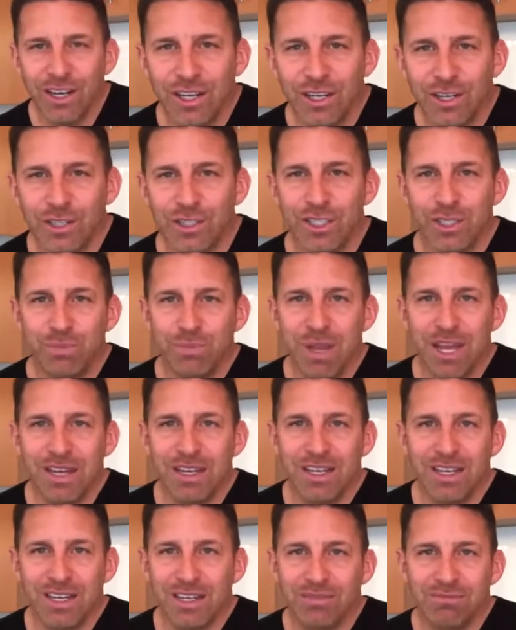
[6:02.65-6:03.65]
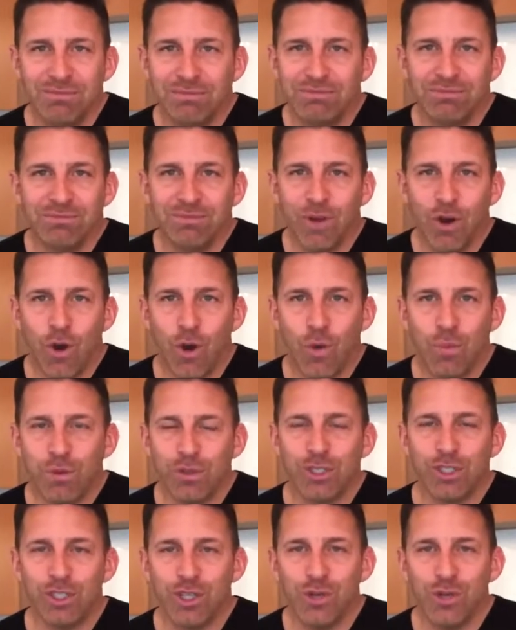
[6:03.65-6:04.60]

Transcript: you're spending almost